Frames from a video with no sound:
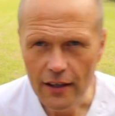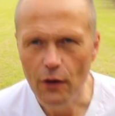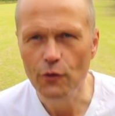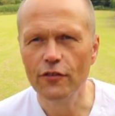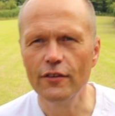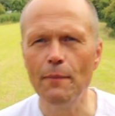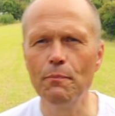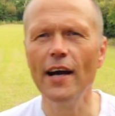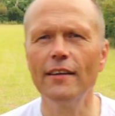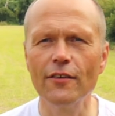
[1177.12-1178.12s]
and I will
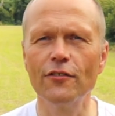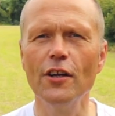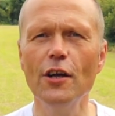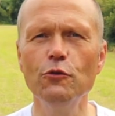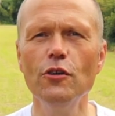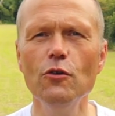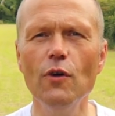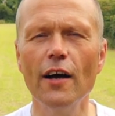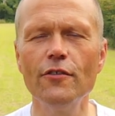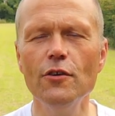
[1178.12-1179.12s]
step back to salute
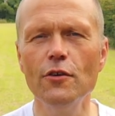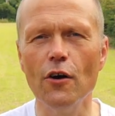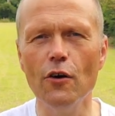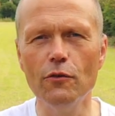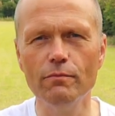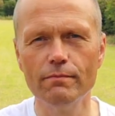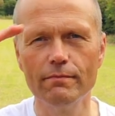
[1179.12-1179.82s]
you as you go.